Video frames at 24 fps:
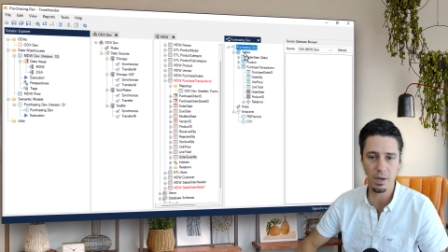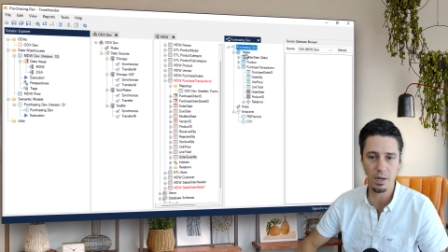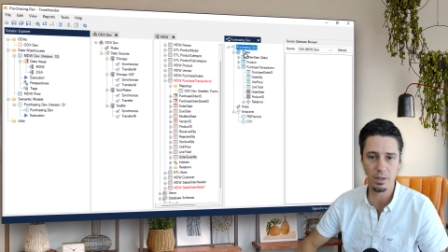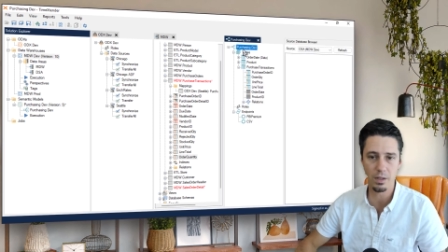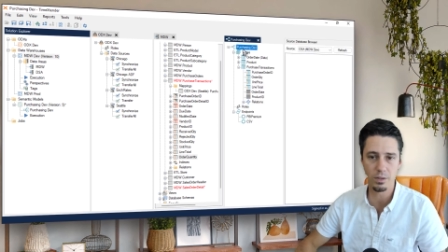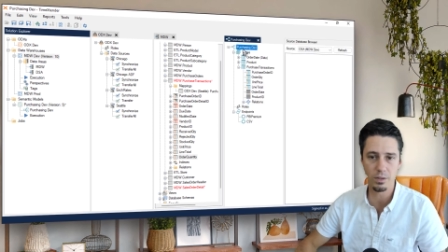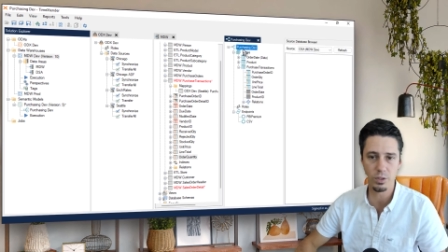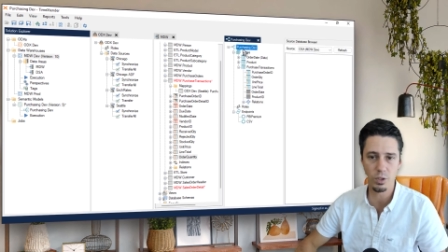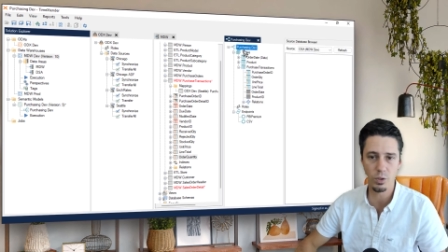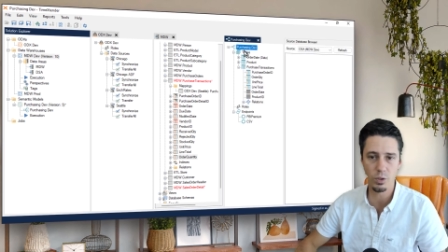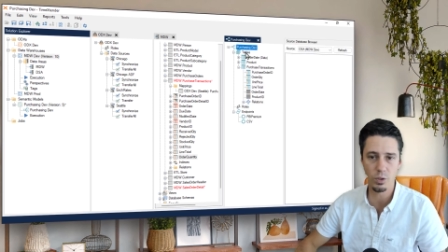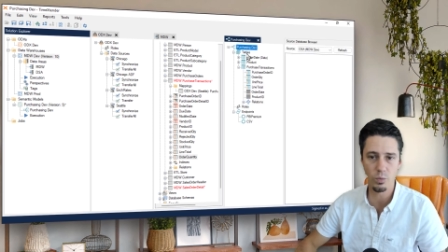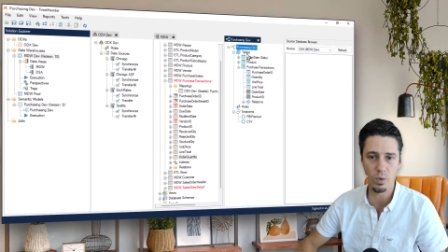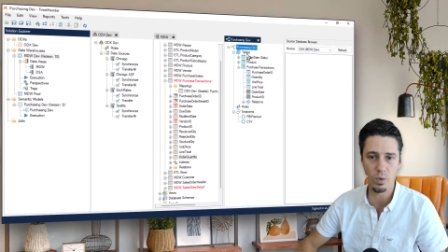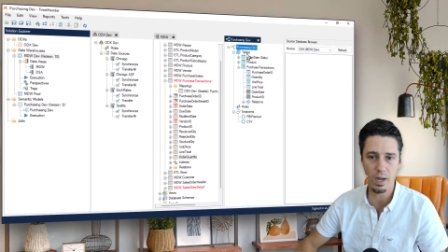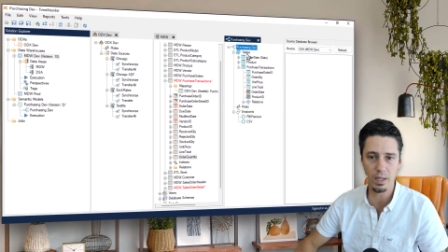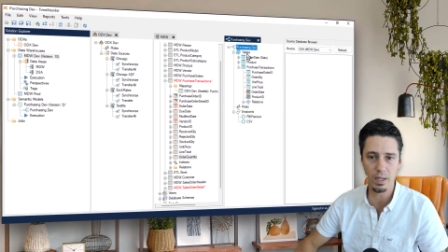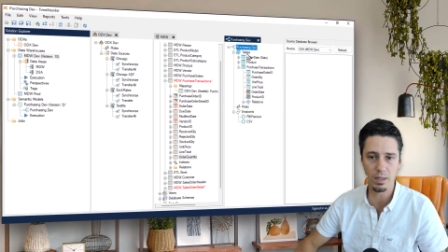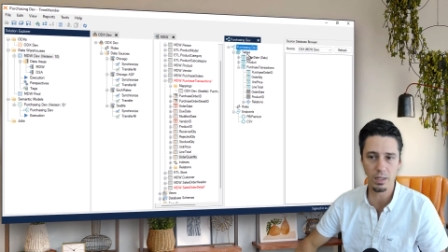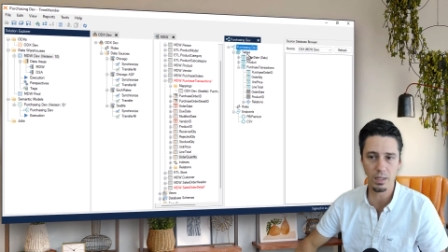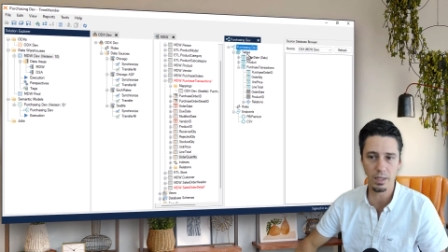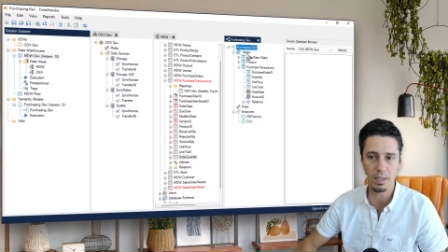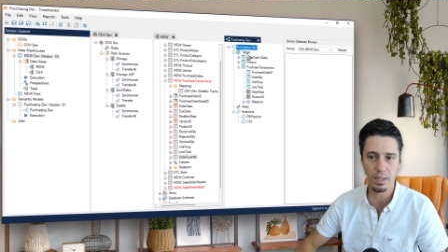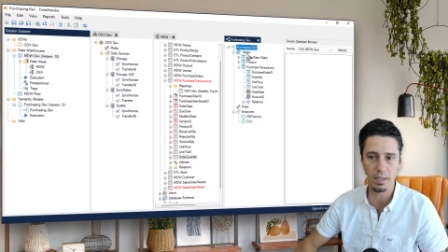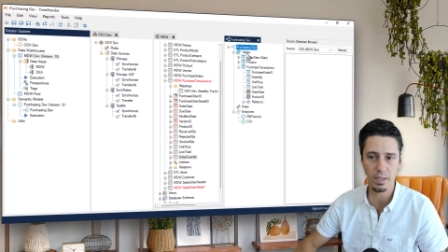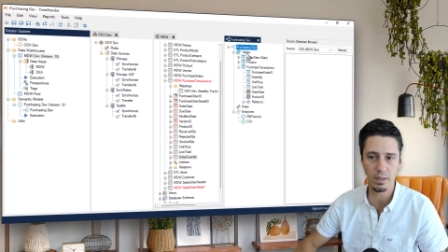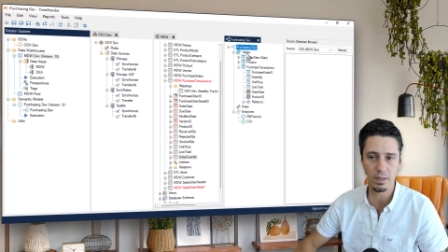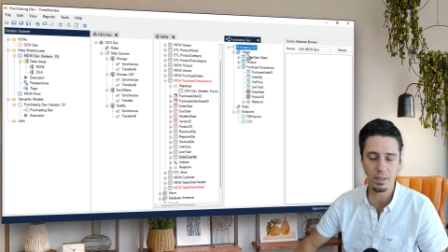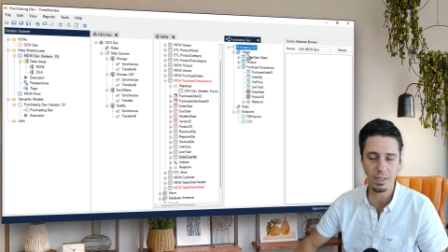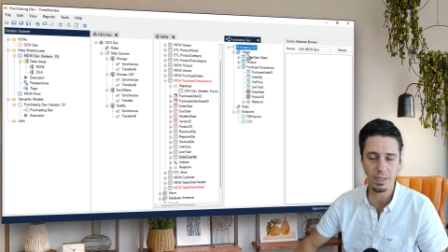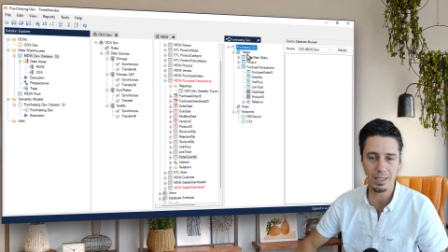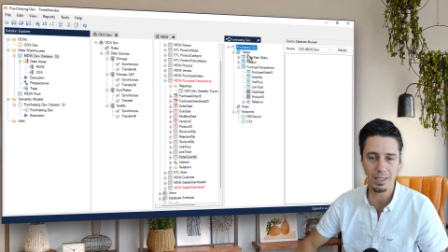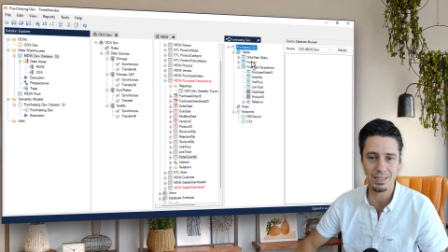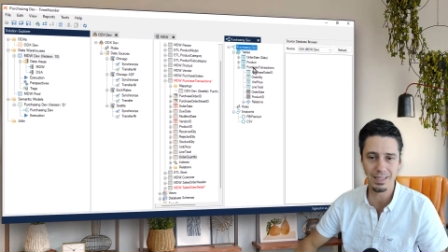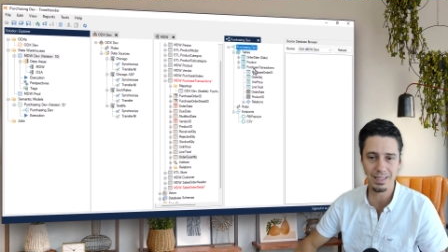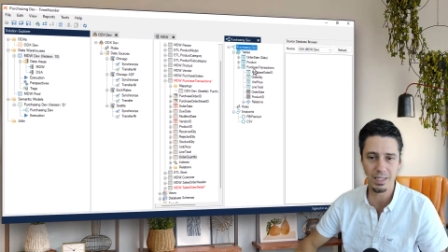So you right click, click
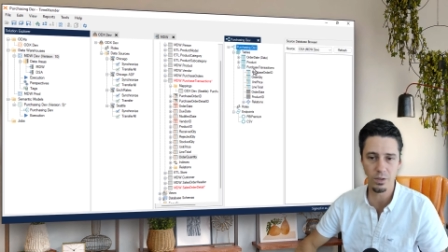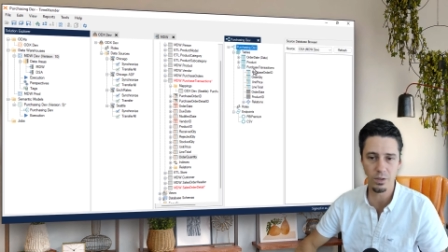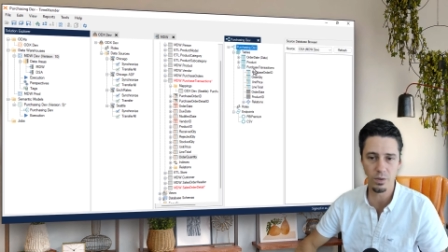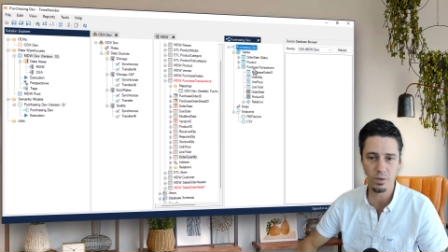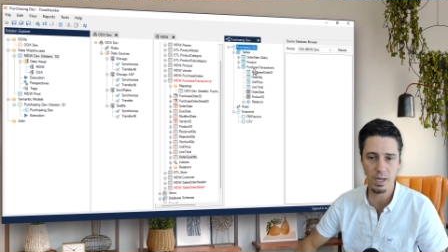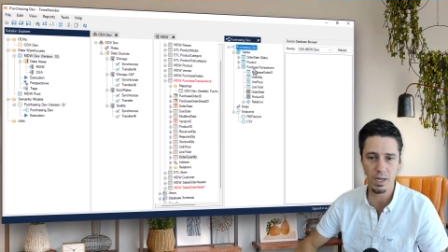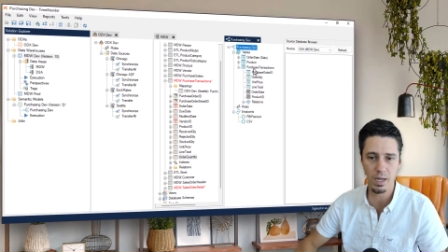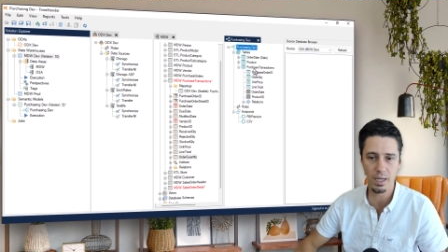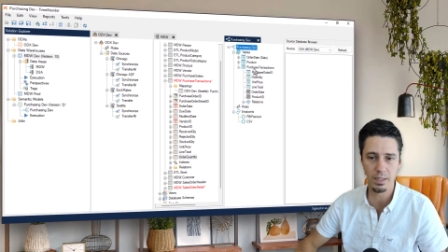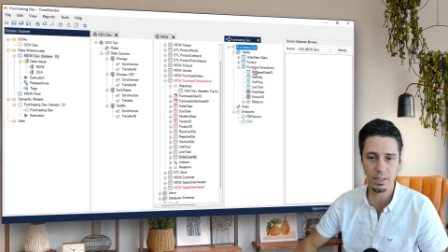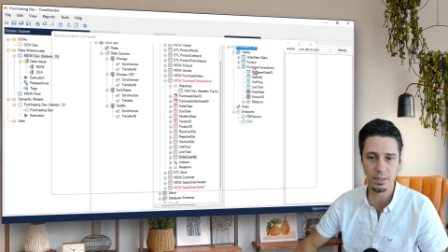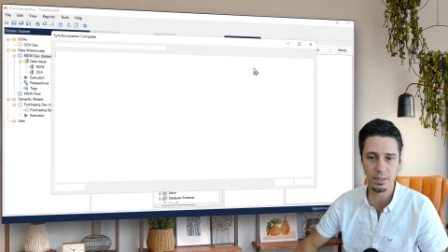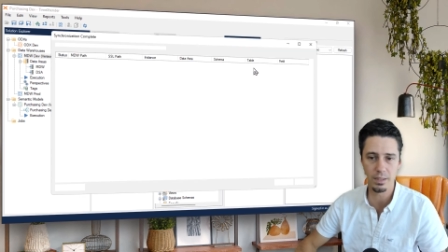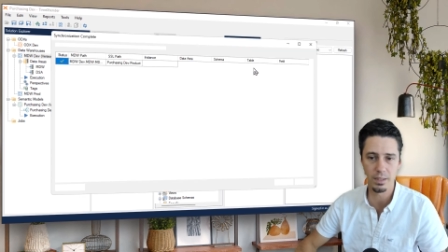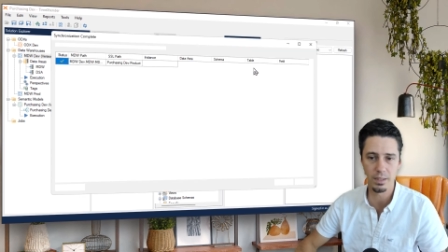synchronize.